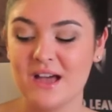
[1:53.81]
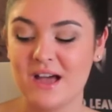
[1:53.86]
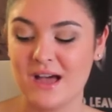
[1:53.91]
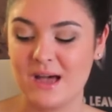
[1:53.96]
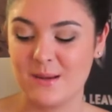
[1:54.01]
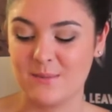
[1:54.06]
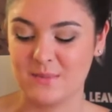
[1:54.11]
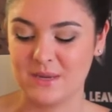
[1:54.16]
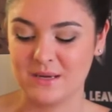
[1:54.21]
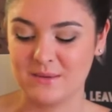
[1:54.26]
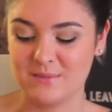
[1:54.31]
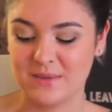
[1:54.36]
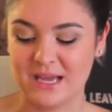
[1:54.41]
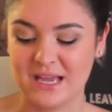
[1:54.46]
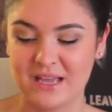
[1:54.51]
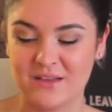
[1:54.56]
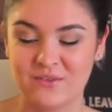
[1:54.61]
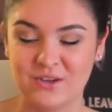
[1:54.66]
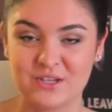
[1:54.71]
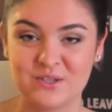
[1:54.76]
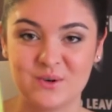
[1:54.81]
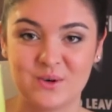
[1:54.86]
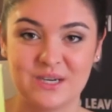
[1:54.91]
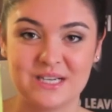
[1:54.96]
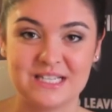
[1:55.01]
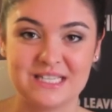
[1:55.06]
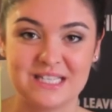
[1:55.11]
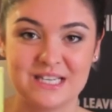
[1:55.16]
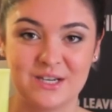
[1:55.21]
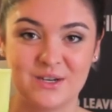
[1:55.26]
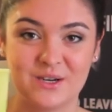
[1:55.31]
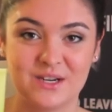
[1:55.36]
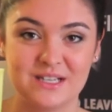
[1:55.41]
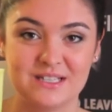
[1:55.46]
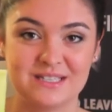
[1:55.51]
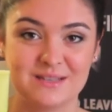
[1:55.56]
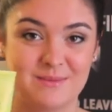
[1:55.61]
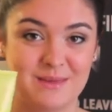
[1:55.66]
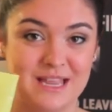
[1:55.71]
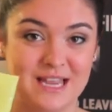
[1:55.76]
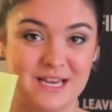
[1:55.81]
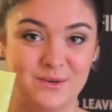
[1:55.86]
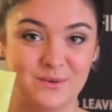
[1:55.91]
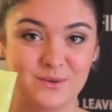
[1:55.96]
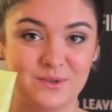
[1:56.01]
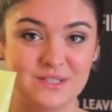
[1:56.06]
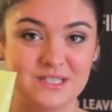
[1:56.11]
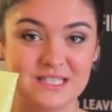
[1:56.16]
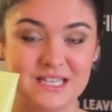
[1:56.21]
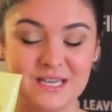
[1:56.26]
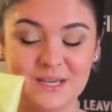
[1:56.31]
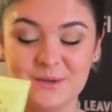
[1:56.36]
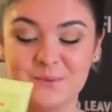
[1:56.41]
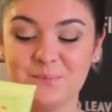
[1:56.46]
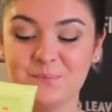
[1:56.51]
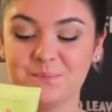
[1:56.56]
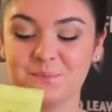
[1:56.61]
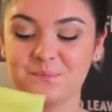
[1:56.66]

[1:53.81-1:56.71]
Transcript: um, in my Victoria's Secret semi-annual sale.